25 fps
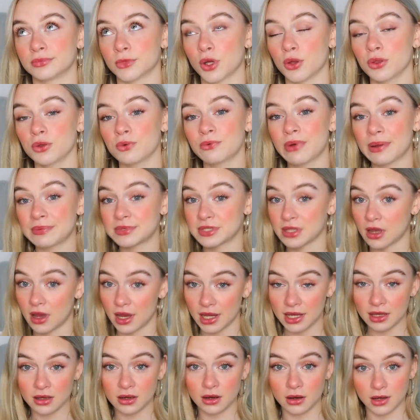on the
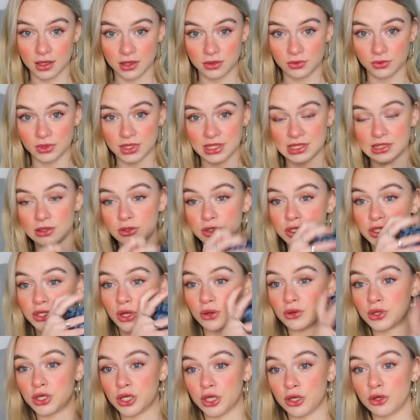website I thought this looked
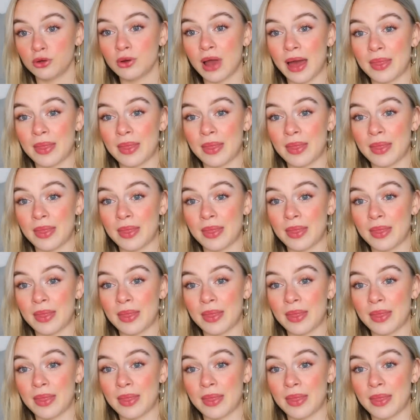so cute